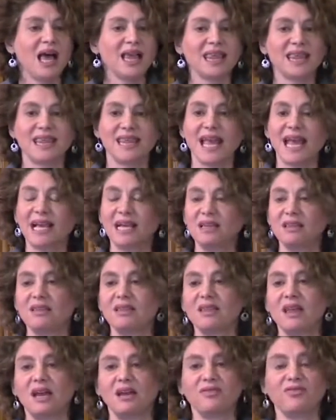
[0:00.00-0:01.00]
A second
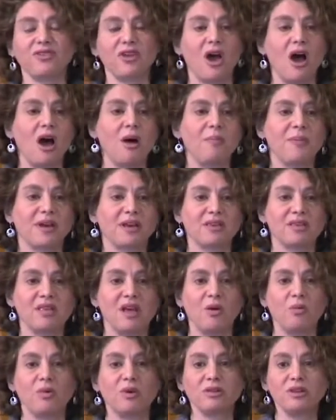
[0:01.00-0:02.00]
set of topics
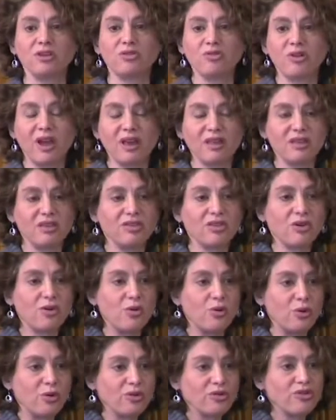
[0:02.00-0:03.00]
that we'll address in the
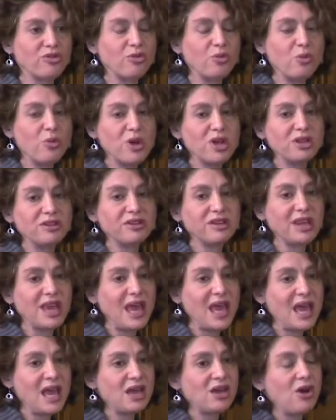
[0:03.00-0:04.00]
course will
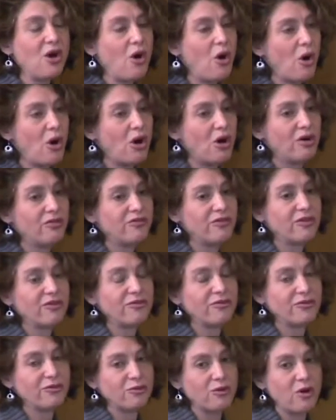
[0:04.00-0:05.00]
take
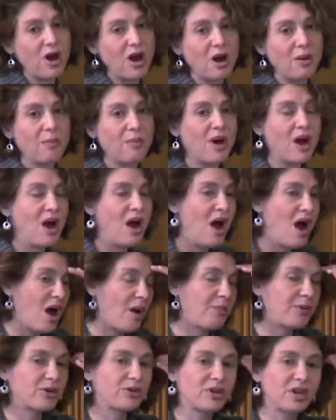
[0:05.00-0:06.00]
off from
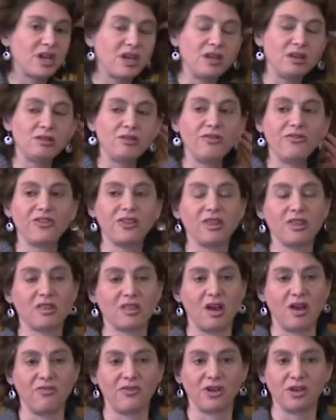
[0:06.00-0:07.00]
a particular
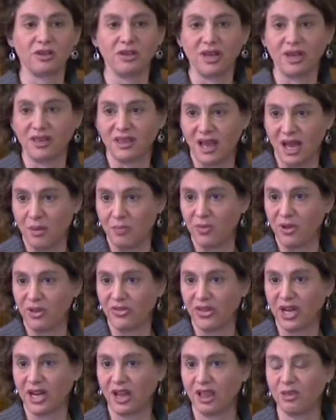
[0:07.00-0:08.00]
philosophical example
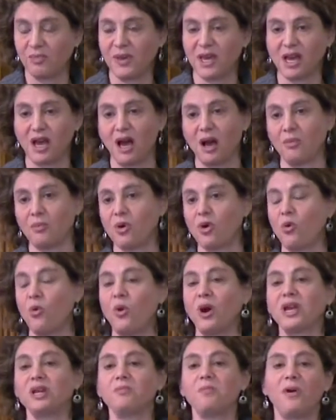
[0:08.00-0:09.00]
that has become
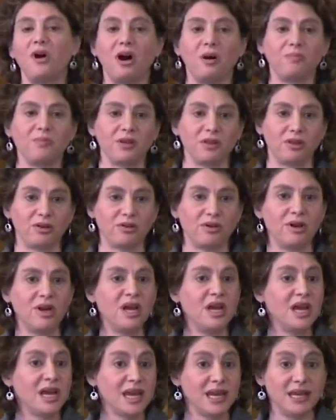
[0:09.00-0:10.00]
quite popular
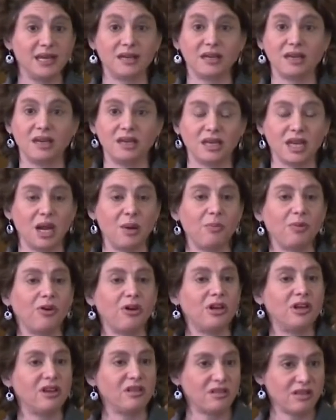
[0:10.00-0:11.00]
in
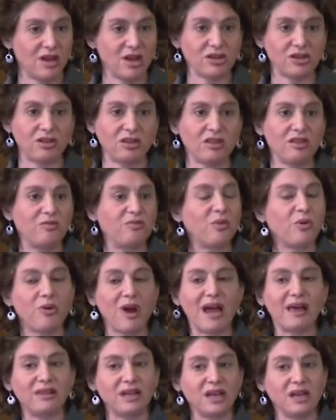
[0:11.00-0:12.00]
contemporary discussions of
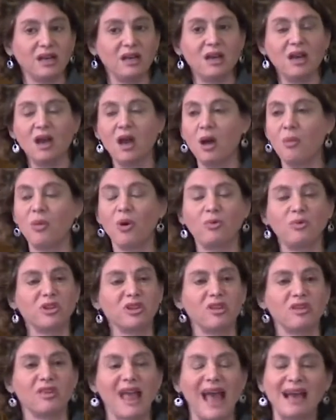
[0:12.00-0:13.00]
morality, but
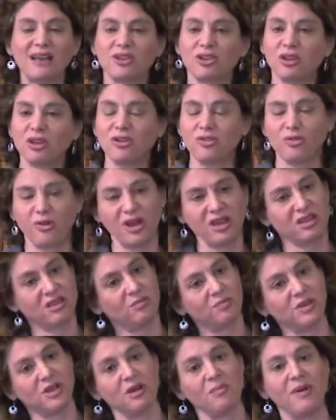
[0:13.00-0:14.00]
which is actually
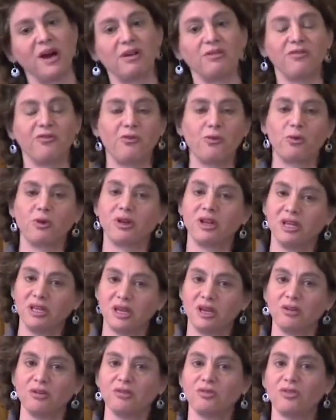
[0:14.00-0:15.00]
traceable about 40
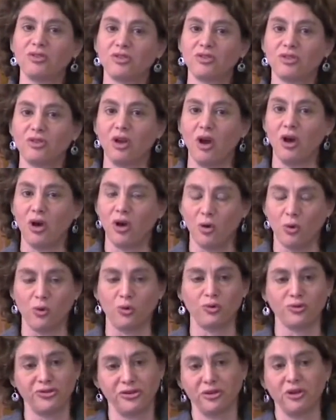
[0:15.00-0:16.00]
years
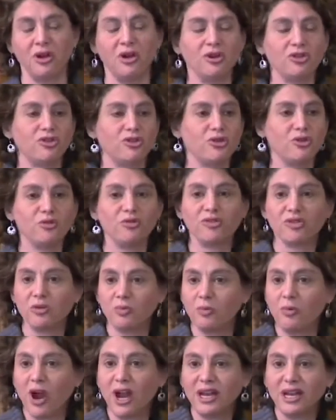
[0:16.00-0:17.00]
old to
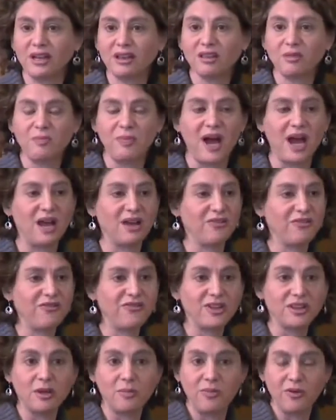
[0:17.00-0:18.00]
some writings by
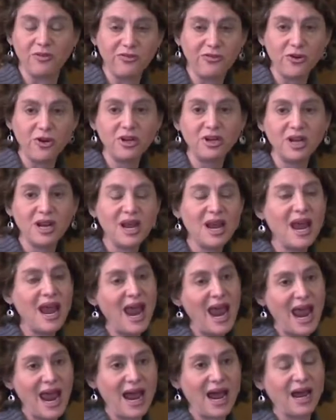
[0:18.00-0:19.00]
Philippa Foot
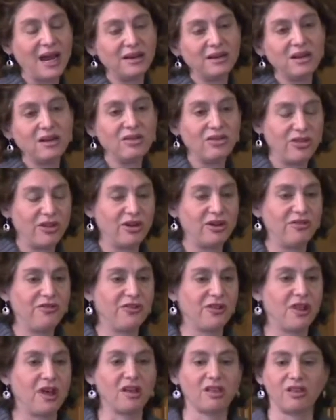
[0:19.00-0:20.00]
and the
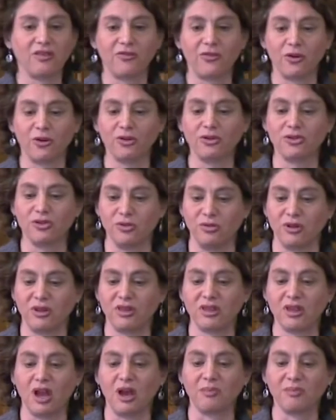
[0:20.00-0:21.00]
philosopher
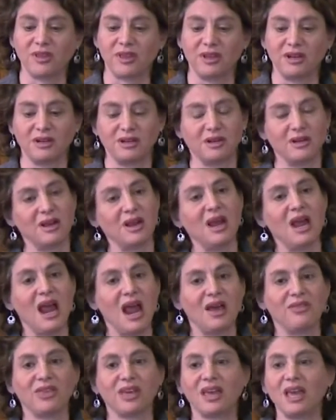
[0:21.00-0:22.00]
Judith Thomson.
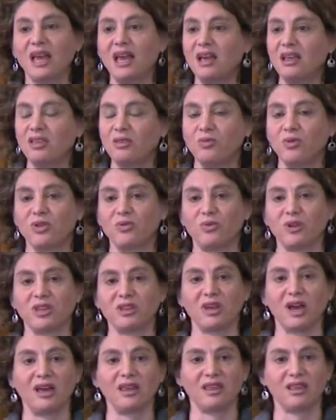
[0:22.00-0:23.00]
And the case with
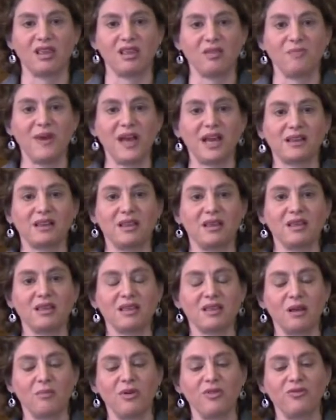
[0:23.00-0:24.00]
which I suspect
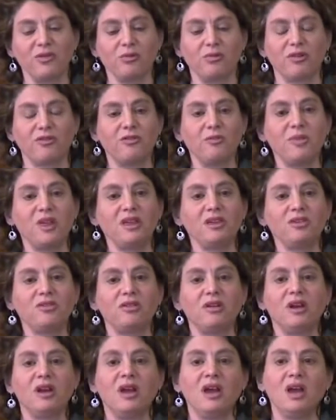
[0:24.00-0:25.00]
some of you are
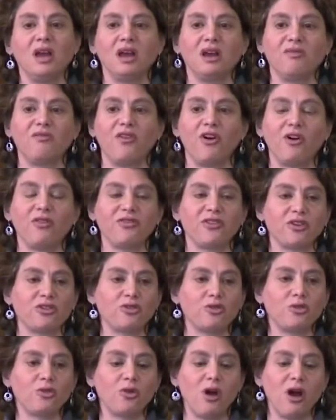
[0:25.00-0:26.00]
familiar involves a
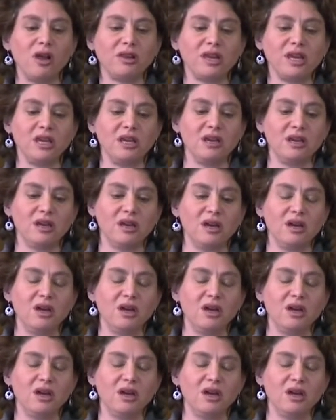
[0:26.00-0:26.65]
trolley